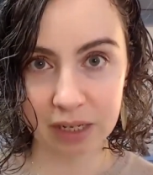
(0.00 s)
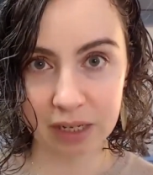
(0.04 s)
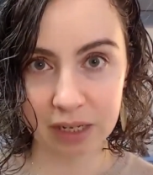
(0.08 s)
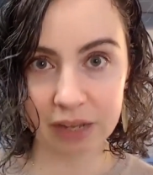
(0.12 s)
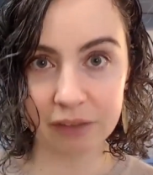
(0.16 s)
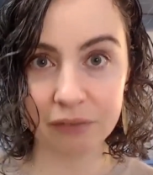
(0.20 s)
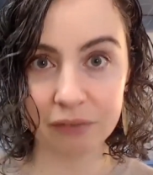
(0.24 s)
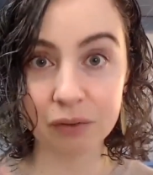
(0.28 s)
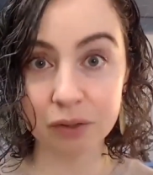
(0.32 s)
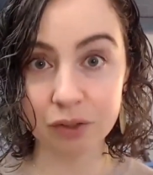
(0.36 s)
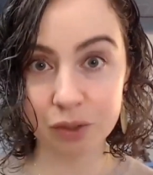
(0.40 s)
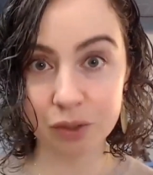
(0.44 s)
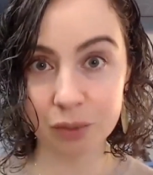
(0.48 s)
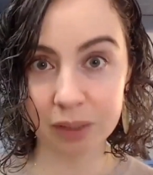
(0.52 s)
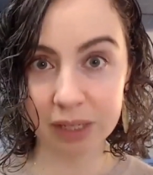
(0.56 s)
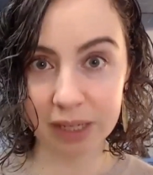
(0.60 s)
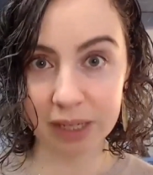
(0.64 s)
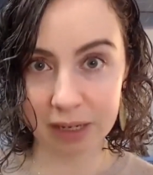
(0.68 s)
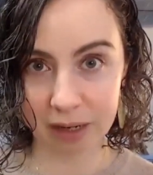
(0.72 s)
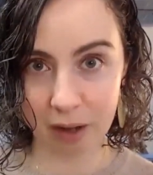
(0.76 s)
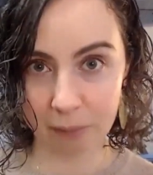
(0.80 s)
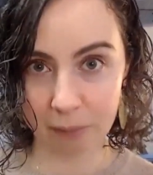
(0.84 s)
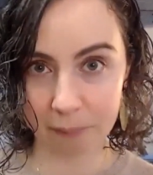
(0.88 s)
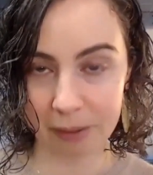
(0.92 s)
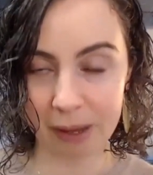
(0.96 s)
If you're doing
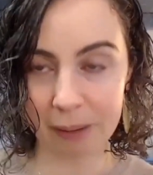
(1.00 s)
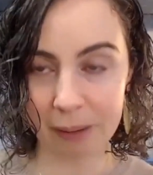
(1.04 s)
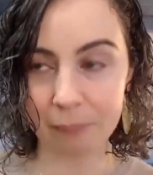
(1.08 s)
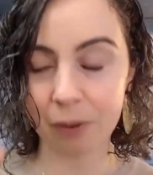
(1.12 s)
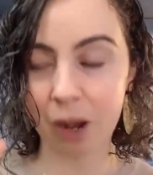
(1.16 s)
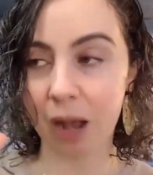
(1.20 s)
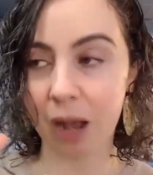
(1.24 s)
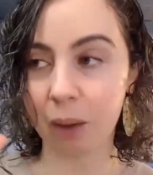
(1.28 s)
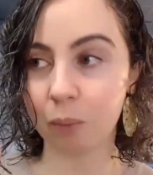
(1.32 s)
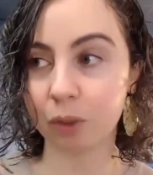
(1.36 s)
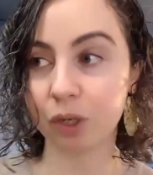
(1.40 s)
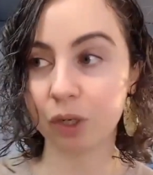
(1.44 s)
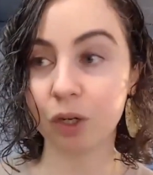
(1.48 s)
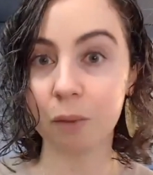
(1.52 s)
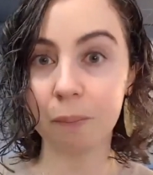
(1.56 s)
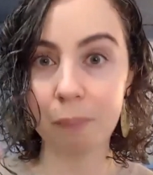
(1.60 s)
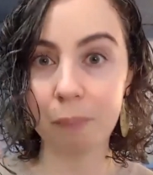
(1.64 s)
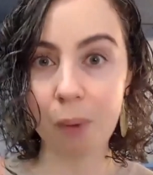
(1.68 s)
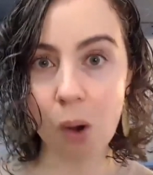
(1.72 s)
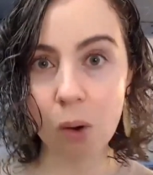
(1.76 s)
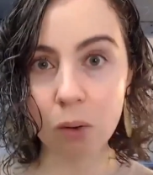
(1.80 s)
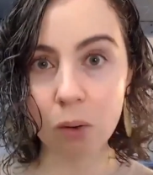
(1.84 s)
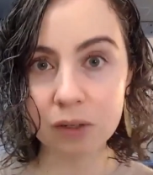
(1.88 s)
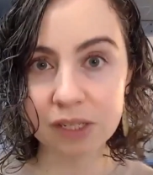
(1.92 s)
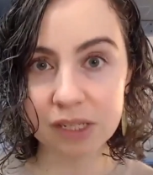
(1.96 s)
it on paper, I want you to
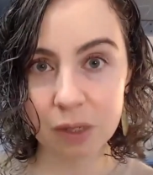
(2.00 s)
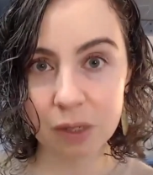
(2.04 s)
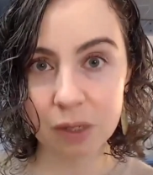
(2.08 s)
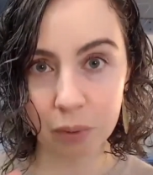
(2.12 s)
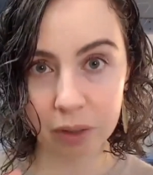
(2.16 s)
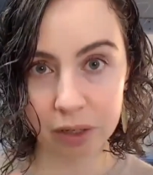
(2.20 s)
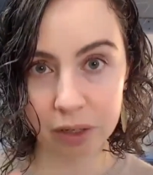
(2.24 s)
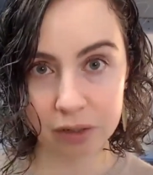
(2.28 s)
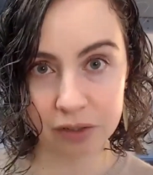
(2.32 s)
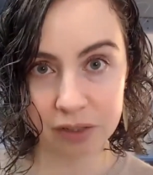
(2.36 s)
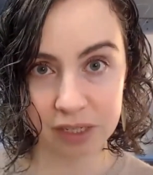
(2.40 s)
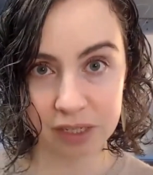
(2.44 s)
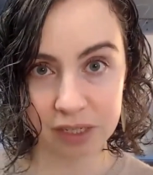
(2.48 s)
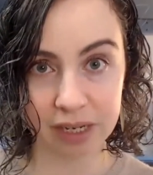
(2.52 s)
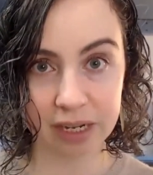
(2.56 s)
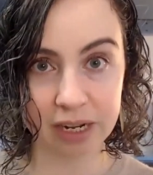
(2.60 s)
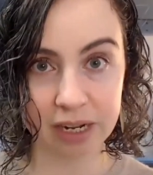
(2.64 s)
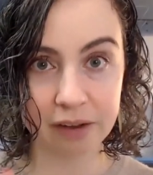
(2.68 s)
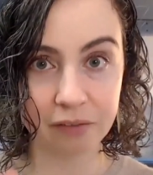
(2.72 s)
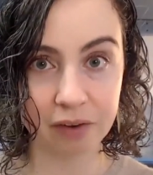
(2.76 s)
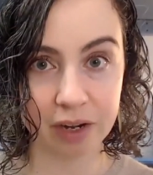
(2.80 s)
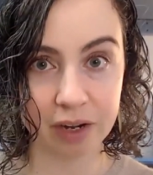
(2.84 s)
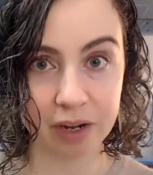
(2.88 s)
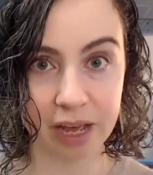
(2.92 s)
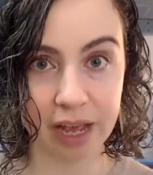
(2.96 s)
post it where you're seeing it
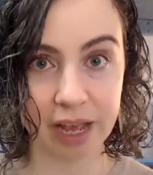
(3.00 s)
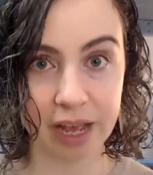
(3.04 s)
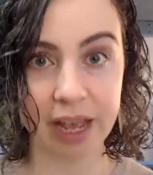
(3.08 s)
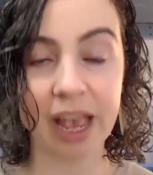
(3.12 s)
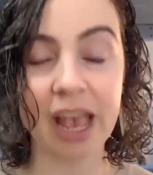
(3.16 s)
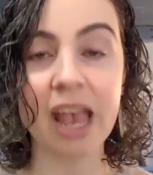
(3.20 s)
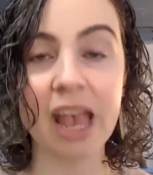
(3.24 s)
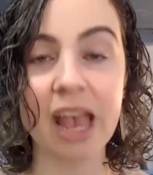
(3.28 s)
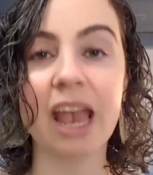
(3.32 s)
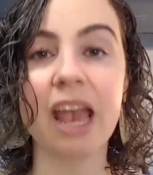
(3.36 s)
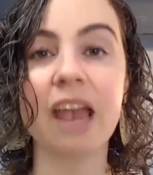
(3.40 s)
every day.